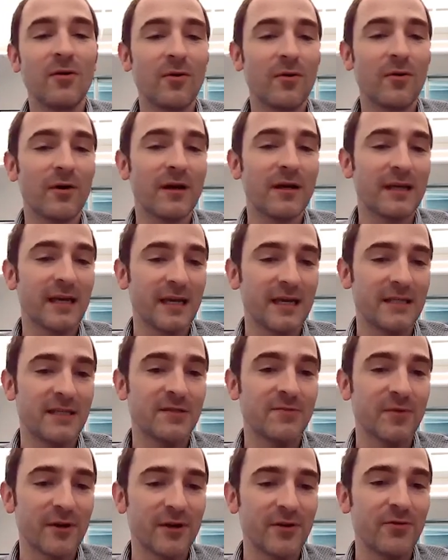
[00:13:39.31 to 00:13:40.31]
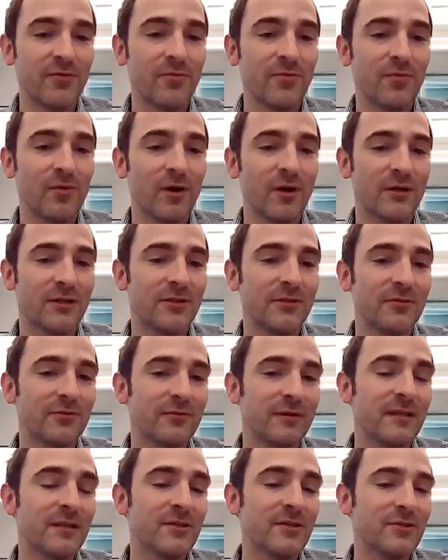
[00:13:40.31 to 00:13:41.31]
or in cases where you want
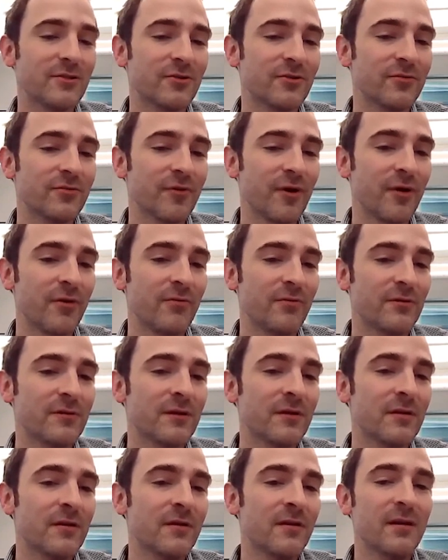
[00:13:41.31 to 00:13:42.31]
to insert rows